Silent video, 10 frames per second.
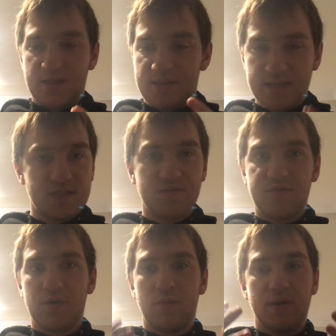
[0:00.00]
This
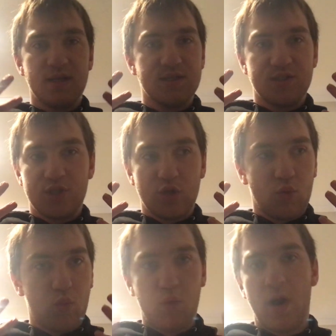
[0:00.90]
film is the
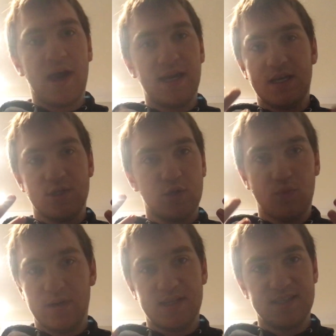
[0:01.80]
way to
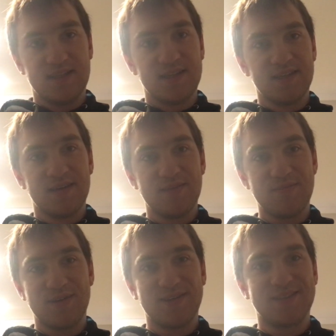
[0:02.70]
witness it.
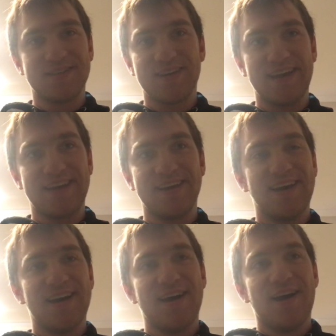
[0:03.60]
Because, like,
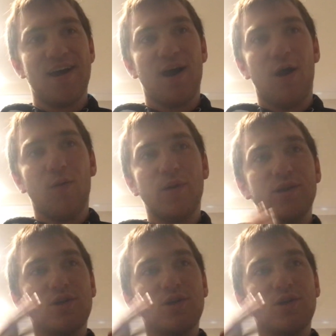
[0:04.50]
when